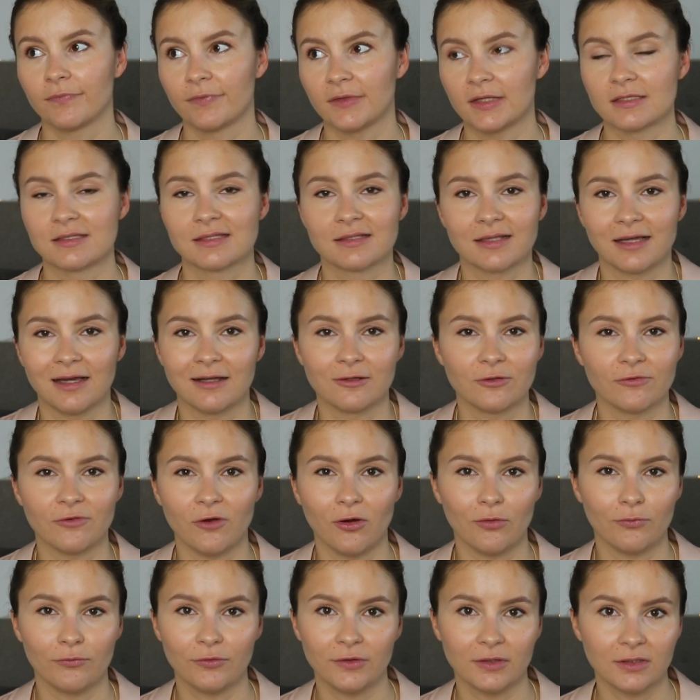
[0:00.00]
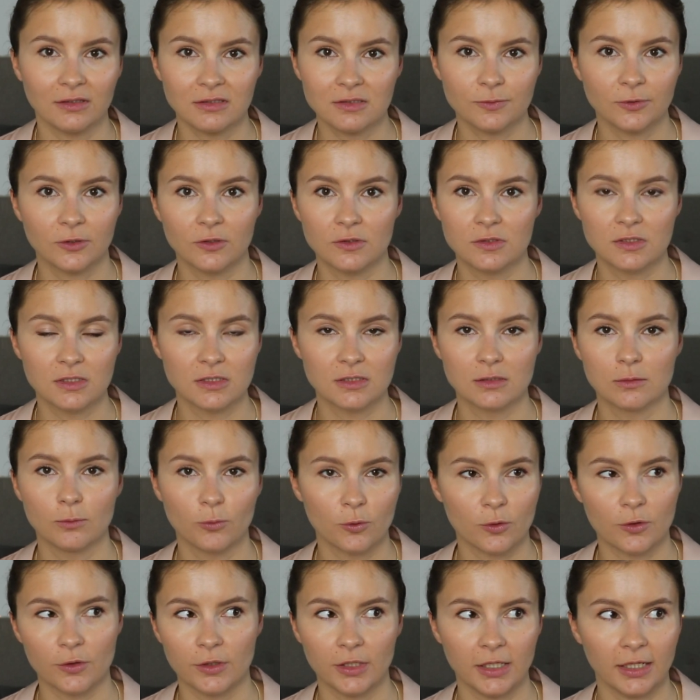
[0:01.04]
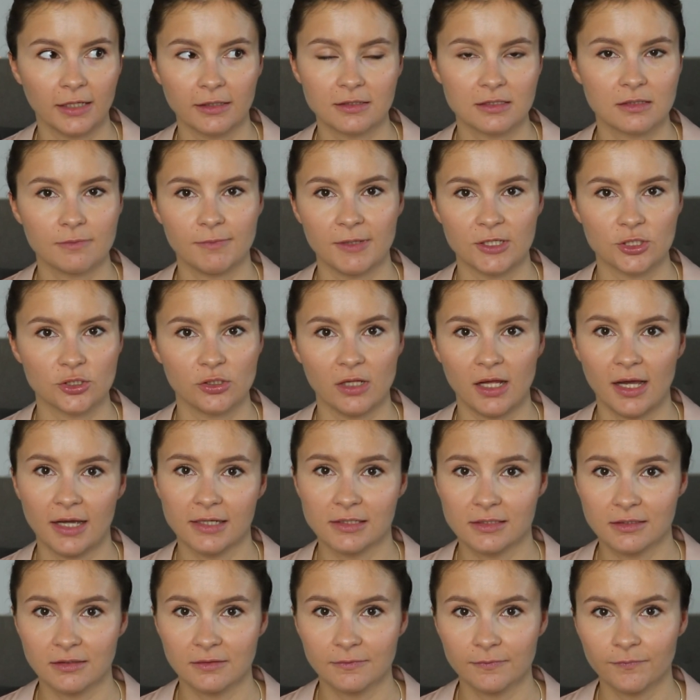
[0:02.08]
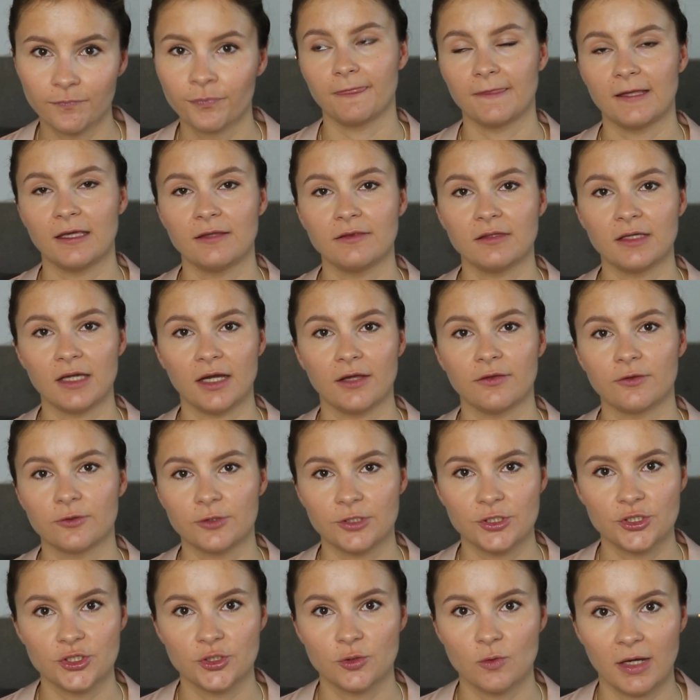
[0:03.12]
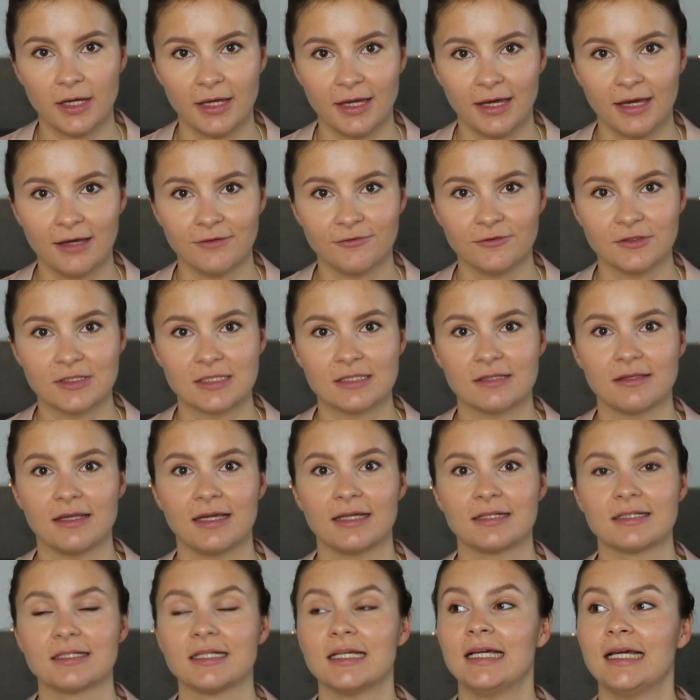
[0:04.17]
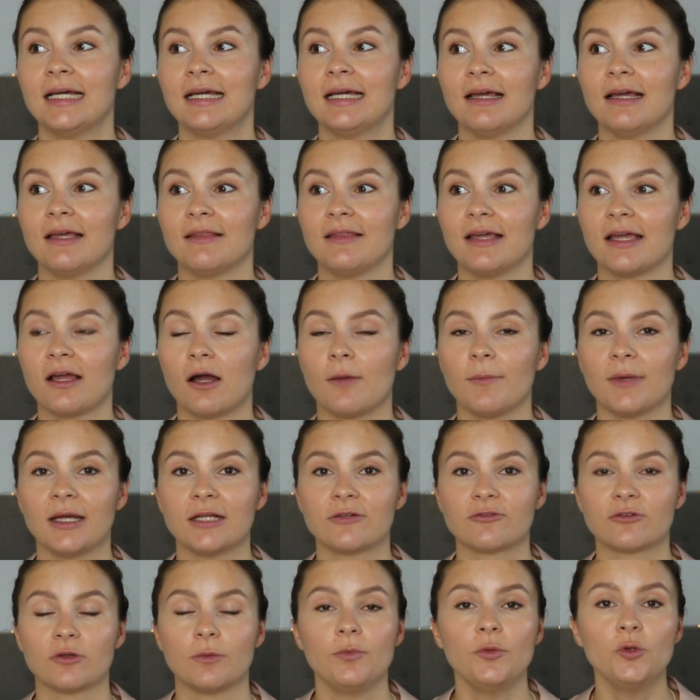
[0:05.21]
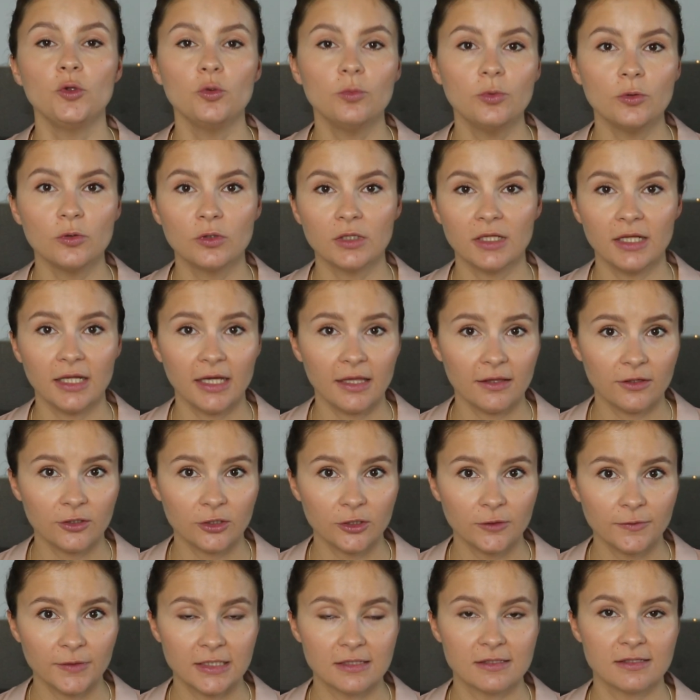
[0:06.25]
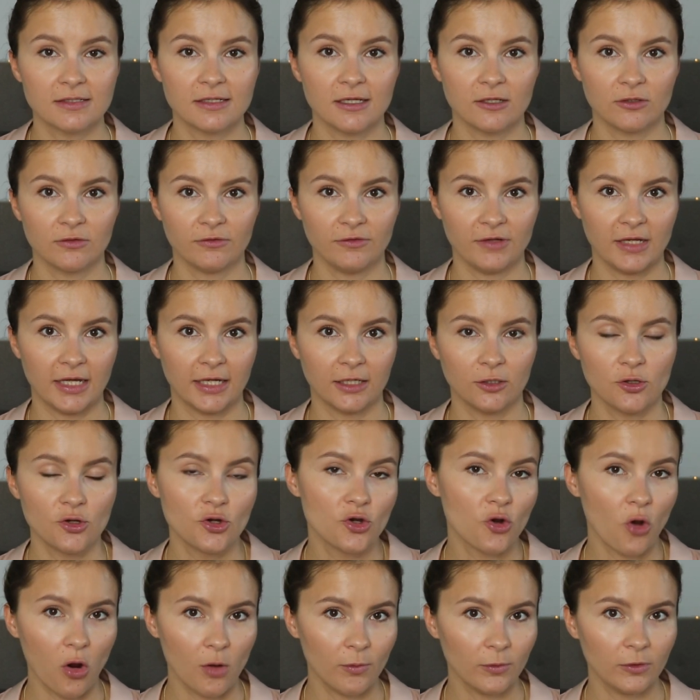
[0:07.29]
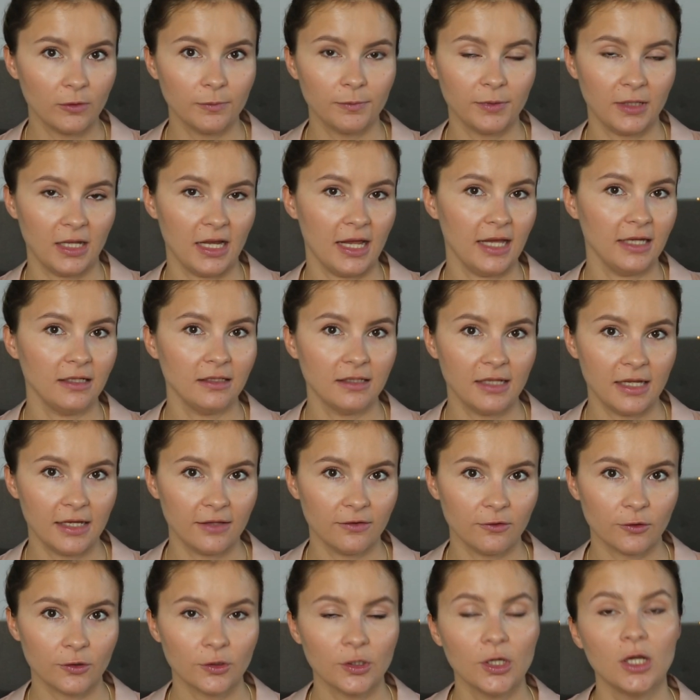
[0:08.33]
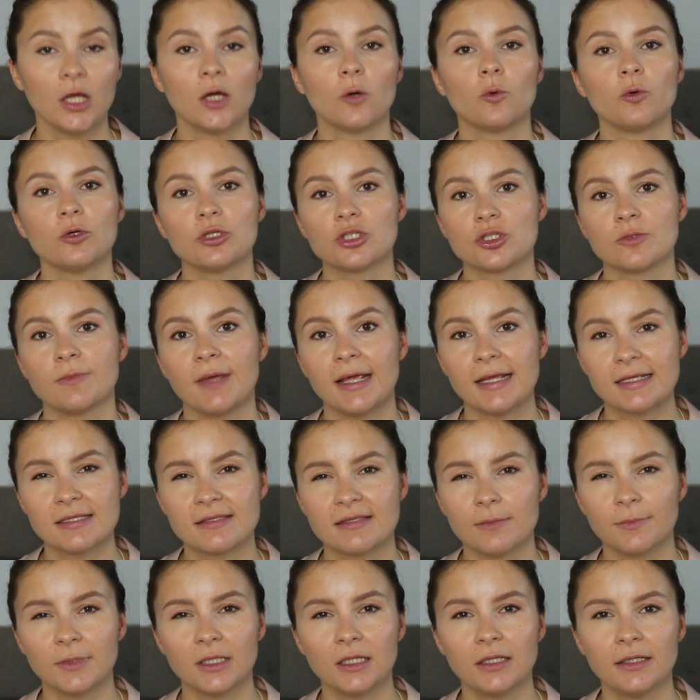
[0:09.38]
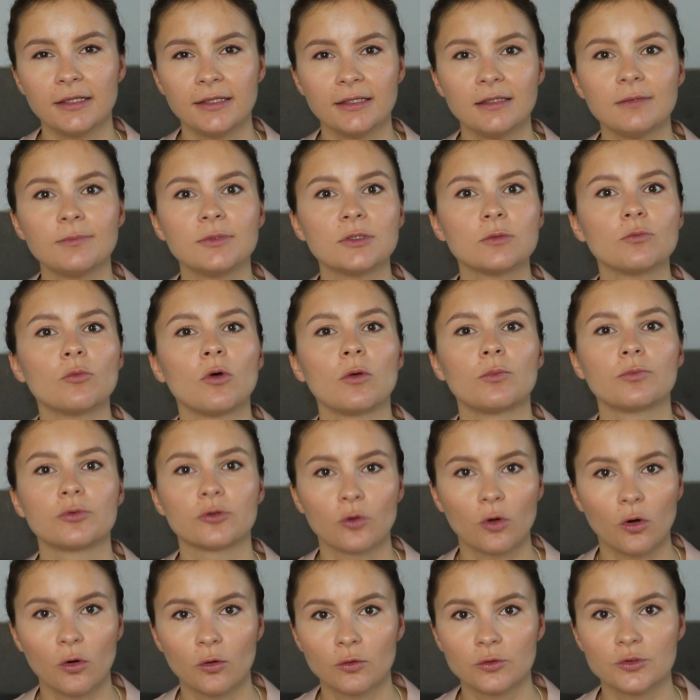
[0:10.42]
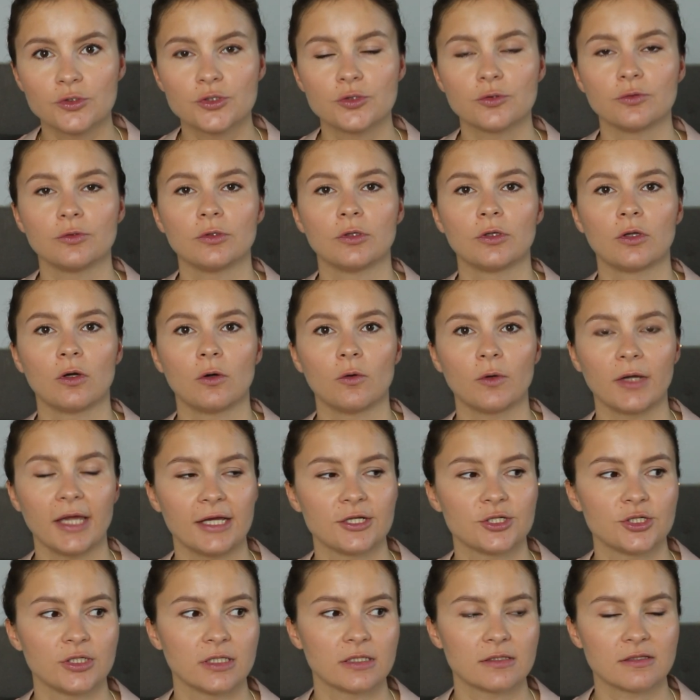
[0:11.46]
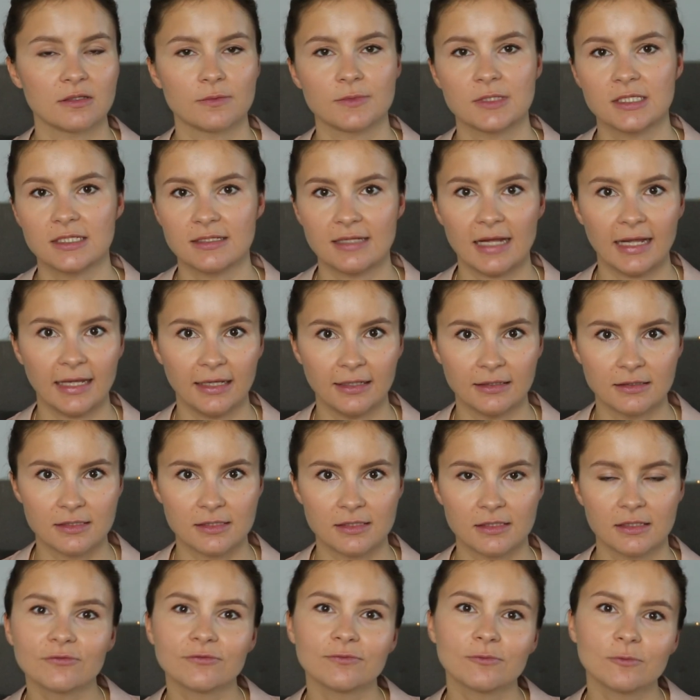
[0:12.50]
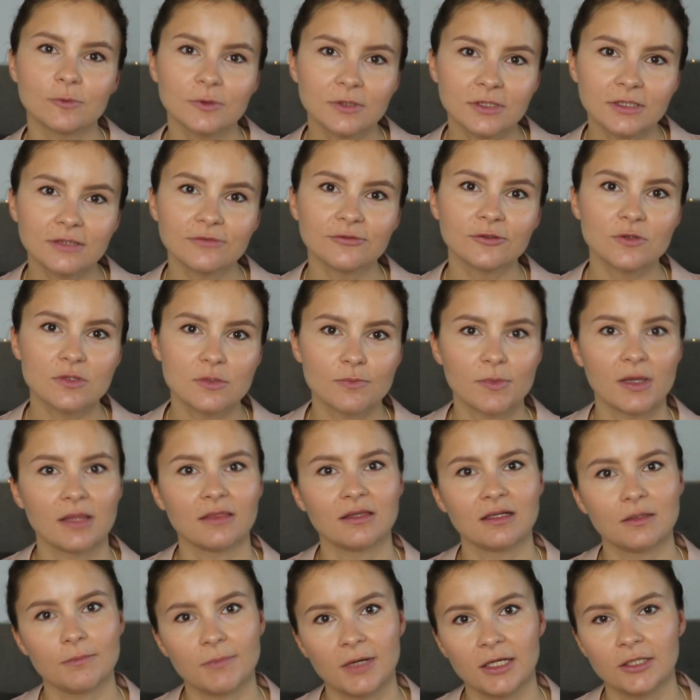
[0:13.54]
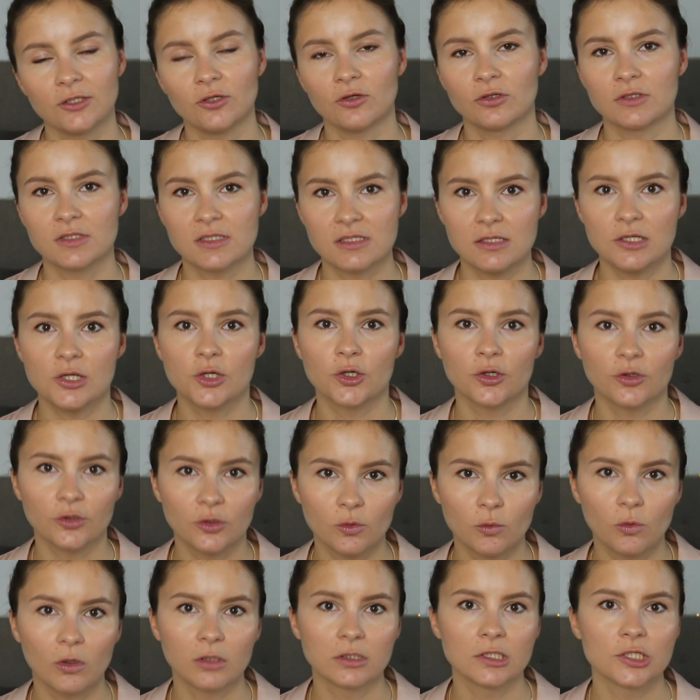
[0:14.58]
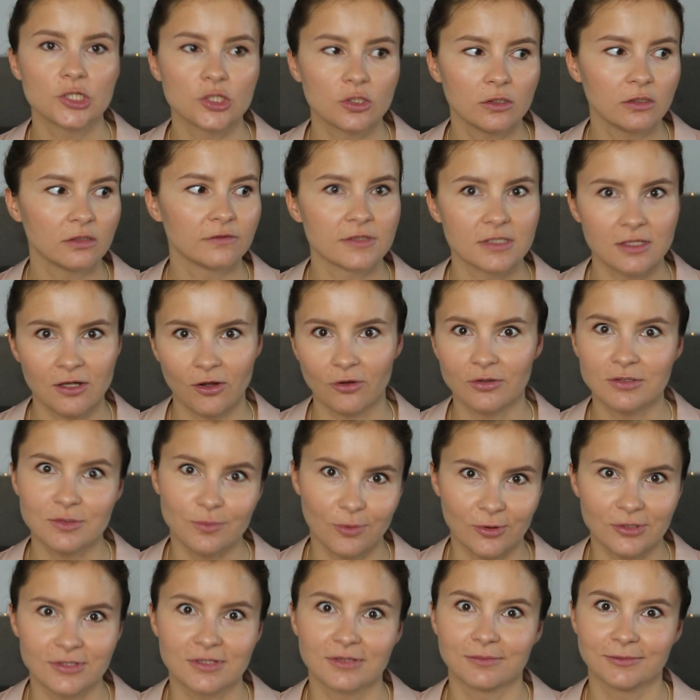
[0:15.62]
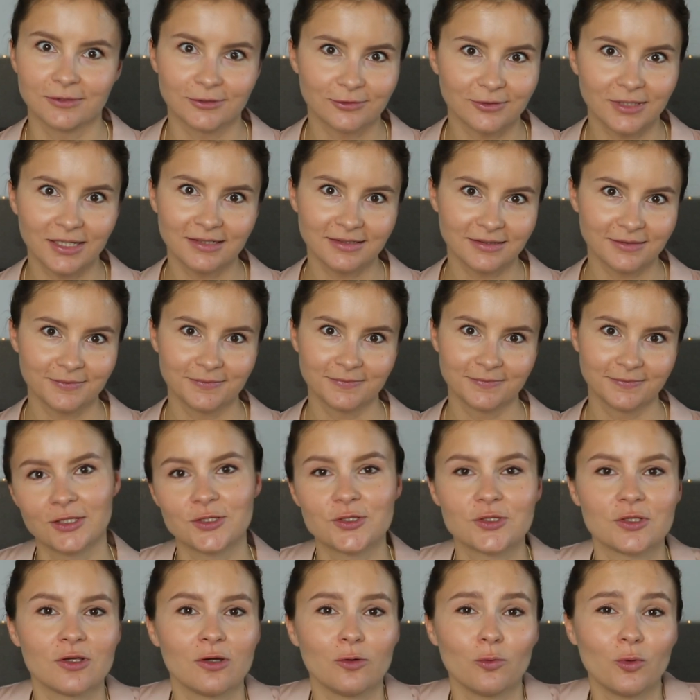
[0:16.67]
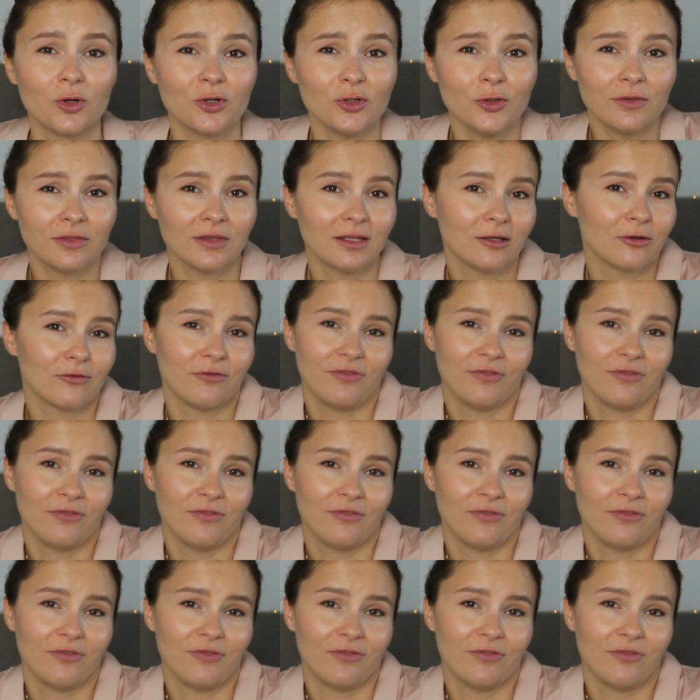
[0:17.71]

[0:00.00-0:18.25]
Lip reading: That's kind of obvious because it's a more like special item. And the other issue I have is that they are made from nubuck leather instead of like normal plain leather, which makes them a little bit more prone to, you know, catching some stains. If you spend that money on a sneaker, you want it to live as long as possible, right? So what do you think